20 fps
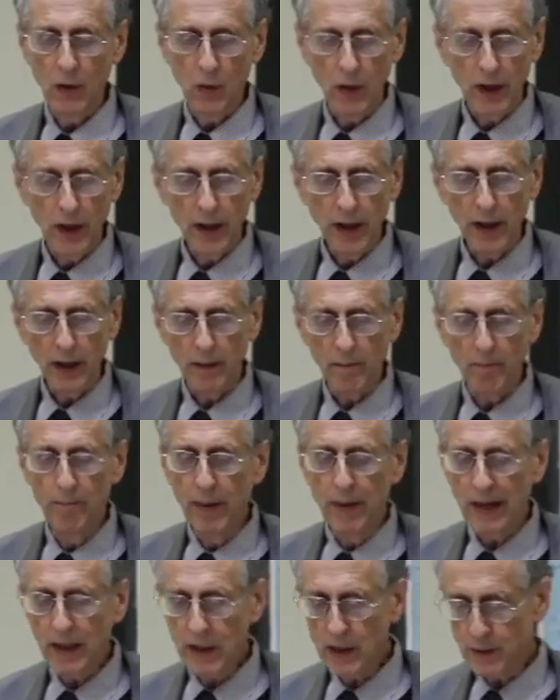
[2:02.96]
Now,
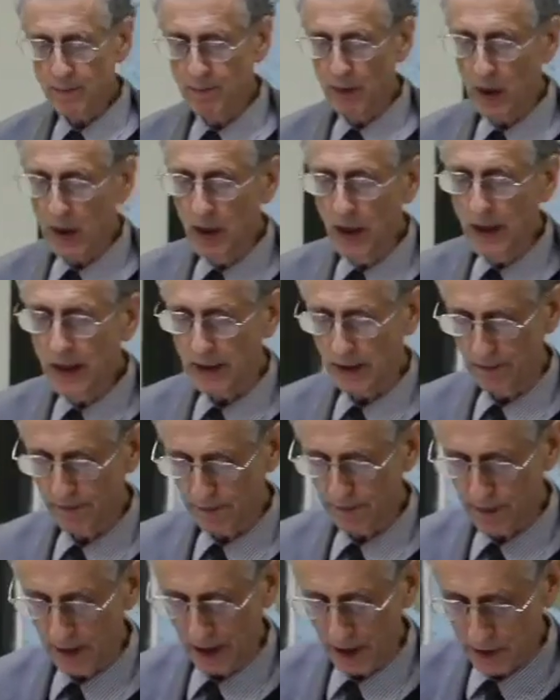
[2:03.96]
it beggars
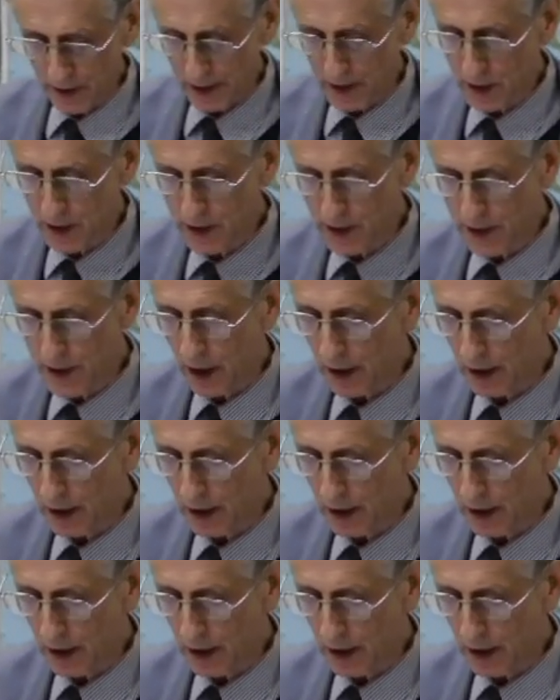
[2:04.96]
belief that this